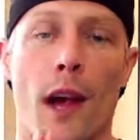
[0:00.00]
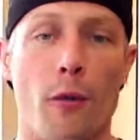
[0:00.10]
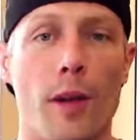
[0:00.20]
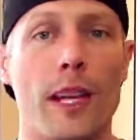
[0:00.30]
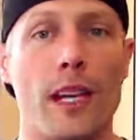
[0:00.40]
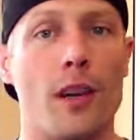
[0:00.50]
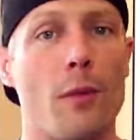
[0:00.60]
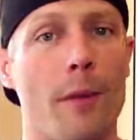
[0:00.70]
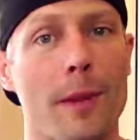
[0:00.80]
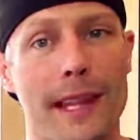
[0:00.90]
a really good
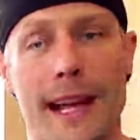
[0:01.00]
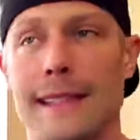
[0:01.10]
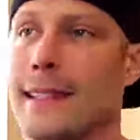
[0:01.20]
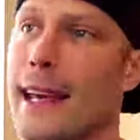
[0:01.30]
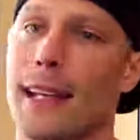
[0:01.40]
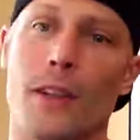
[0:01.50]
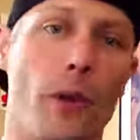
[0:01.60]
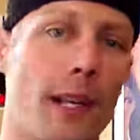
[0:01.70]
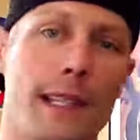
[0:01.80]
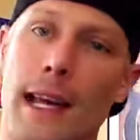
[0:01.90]
one, but that said,
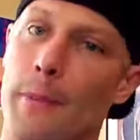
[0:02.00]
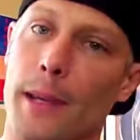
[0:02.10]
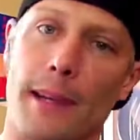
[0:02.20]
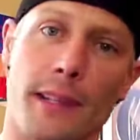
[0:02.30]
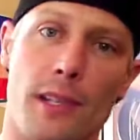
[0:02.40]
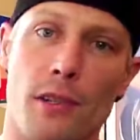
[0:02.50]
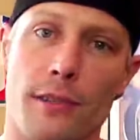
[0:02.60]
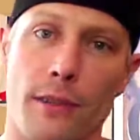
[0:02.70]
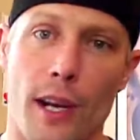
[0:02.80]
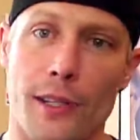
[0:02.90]
don't let that be an
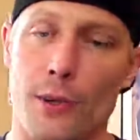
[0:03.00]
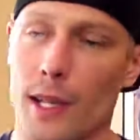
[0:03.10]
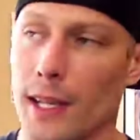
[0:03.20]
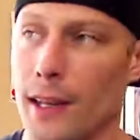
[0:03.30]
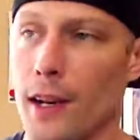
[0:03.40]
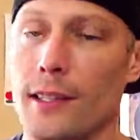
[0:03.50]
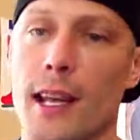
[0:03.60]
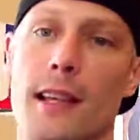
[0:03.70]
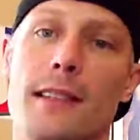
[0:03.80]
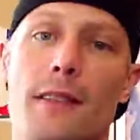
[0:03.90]
excuse for not doing it. There are
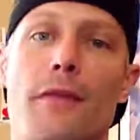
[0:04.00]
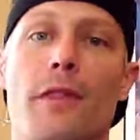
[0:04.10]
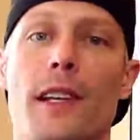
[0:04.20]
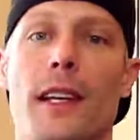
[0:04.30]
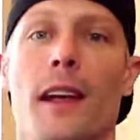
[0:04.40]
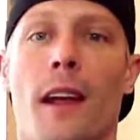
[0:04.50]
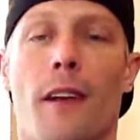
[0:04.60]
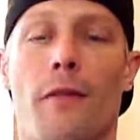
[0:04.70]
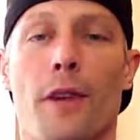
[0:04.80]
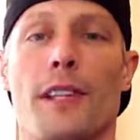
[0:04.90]
tons of free
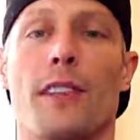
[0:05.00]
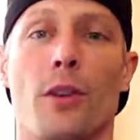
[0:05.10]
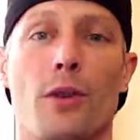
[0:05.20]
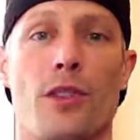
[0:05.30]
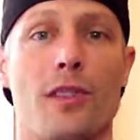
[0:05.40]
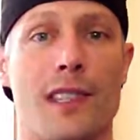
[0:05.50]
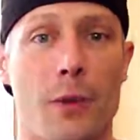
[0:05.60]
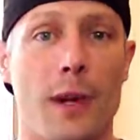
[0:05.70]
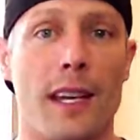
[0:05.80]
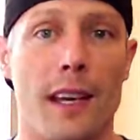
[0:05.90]
free solutions
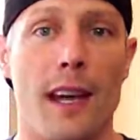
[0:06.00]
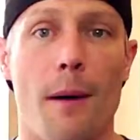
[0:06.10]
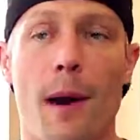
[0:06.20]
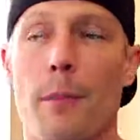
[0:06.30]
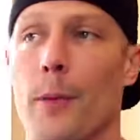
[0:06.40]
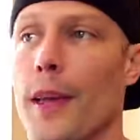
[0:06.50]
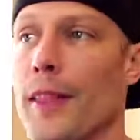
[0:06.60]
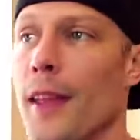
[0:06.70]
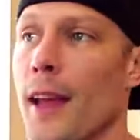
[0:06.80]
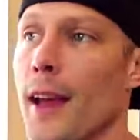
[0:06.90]
that we can come up
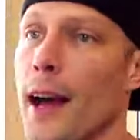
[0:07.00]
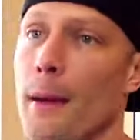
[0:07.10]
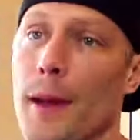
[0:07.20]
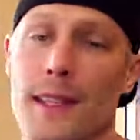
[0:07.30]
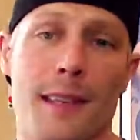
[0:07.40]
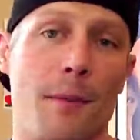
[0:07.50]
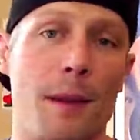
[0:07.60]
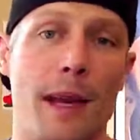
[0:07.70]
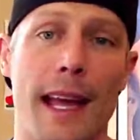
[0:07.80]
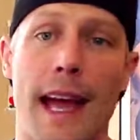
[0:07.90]
with. And somebody
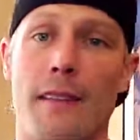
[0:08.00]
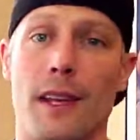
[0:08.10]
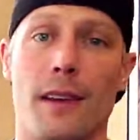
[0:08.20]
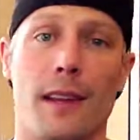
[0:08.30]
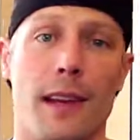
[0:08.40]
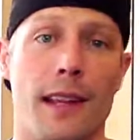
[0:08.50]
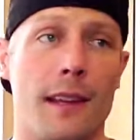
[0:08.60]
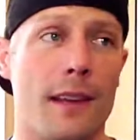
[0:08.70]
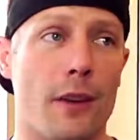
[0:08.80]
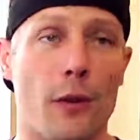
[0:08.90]
may have it
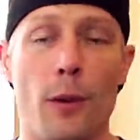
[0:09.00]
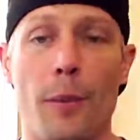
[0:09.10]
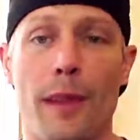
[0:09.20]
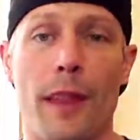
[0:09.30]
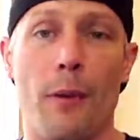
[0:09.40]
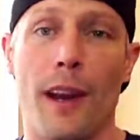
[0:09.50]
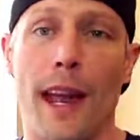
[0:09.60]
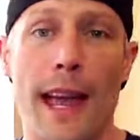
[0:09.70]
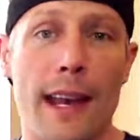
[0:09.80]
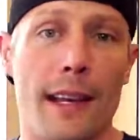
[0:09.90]
in the group and they want
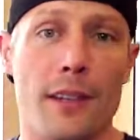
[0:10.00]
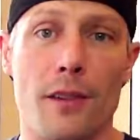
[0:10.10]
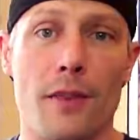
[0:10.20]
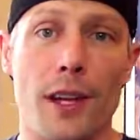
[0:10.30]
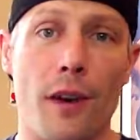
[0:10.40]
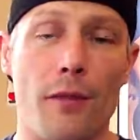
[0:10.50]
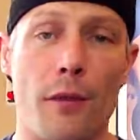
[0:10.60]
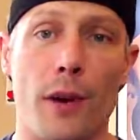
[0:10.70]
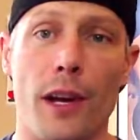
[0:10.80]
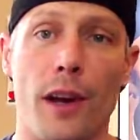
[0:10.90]
to edit your video
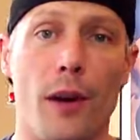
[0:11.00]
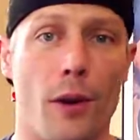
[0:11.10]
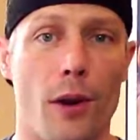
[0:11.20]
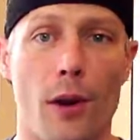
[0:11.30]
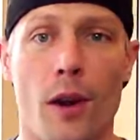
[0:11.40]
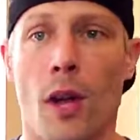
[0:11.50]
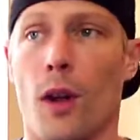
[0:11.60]
for you or